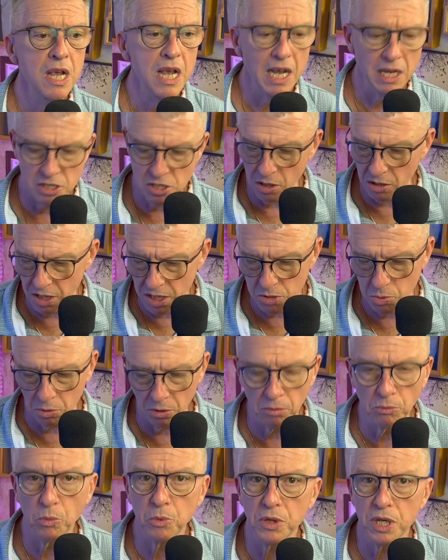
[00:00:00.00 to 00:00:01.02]
And so these
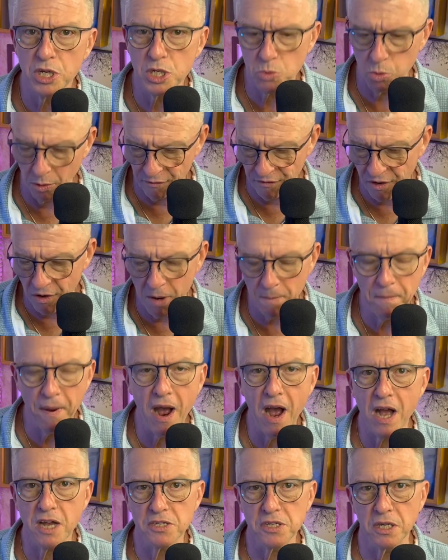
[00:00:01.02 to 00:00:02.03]
were these were very
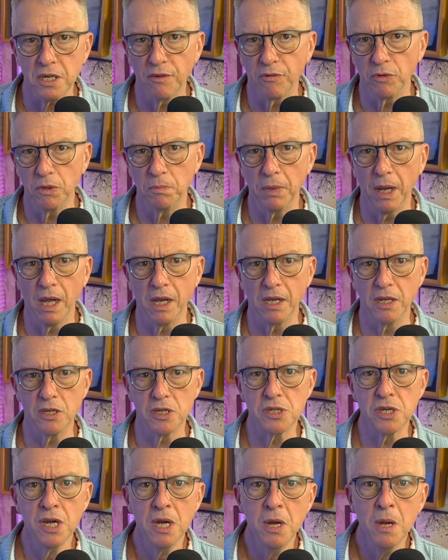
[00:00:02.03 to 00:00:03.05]
positive
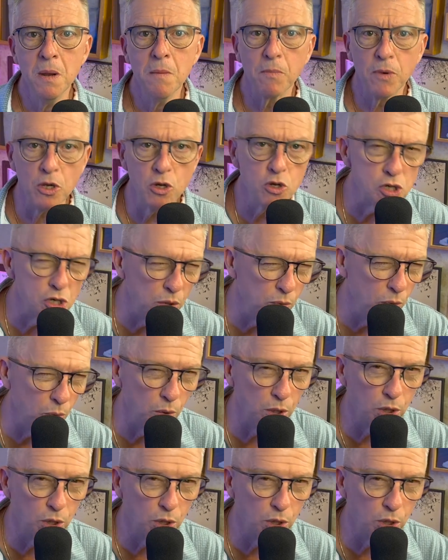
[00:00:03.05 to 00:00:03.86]
rebellions. But usually, when we